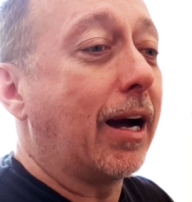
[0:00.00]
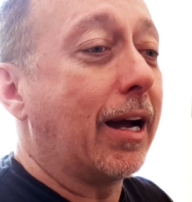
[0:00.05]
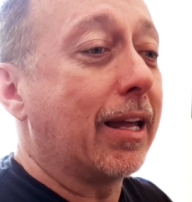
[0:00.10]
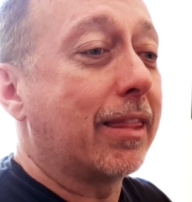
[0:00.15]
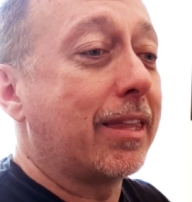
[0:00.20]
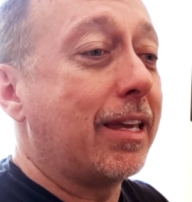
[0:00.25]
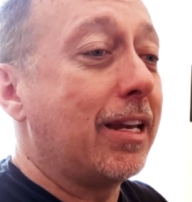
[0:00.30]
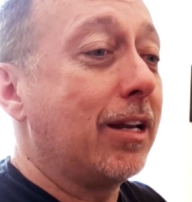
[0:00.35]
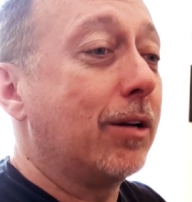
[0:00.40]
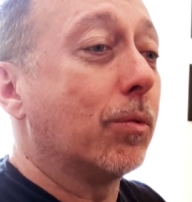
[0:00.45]

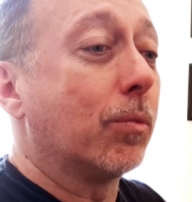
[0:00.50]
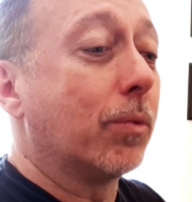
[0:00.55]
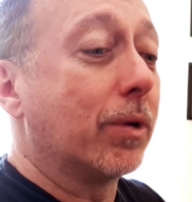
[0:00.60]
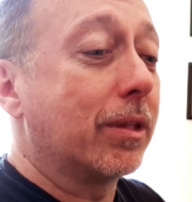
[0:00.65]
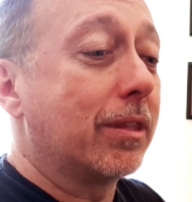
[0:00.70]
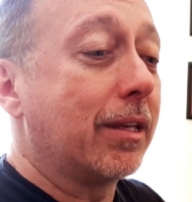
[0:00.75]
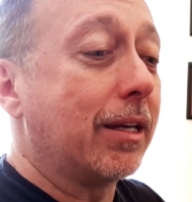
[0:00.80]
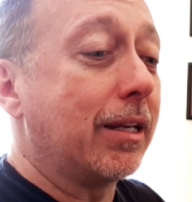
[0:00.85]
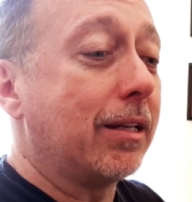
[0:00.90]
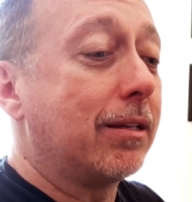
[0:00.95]
I think
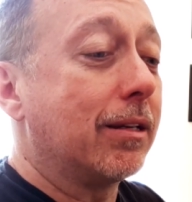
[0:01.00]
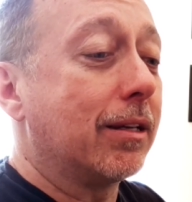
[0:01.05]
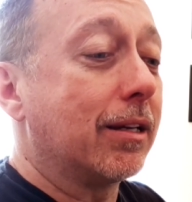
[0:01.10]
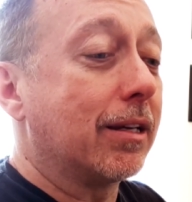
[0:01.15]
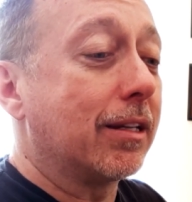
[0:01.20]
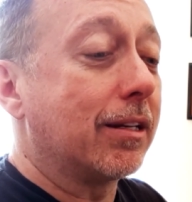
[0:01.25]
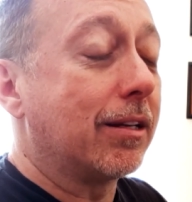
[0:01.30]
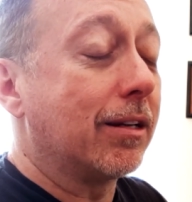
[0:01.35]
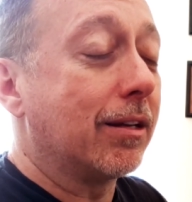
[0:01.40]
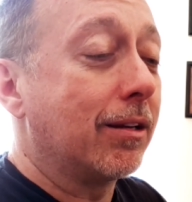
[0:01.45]
what they
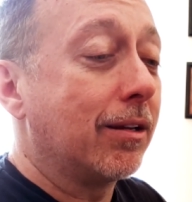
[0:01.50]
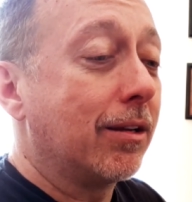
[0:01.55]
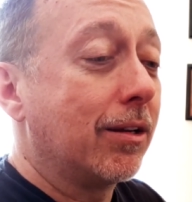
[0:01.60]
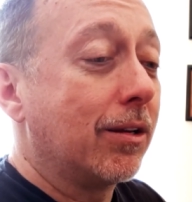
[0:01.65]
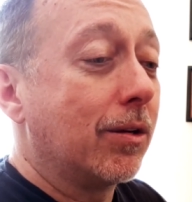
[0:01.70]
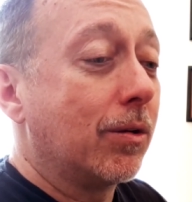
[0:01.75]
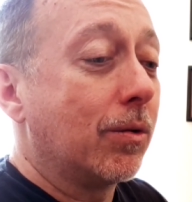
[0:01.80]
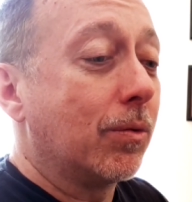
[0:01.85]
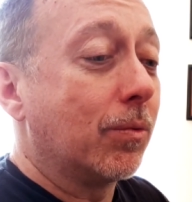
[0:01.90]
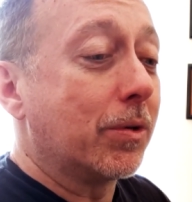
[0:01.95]
did
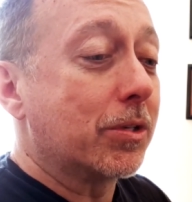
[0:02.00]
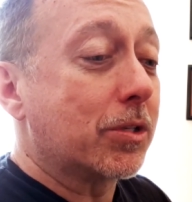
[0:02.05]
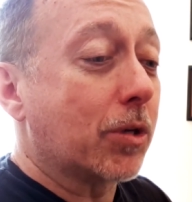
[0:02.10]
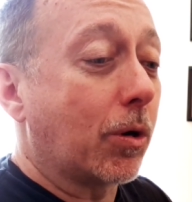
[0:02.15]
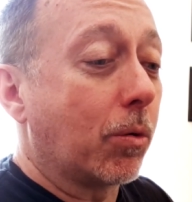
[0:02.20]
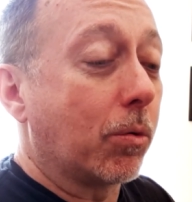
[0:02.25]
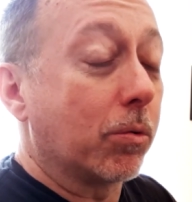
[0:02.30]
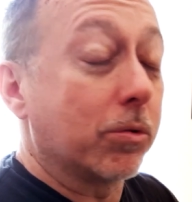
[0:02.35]
was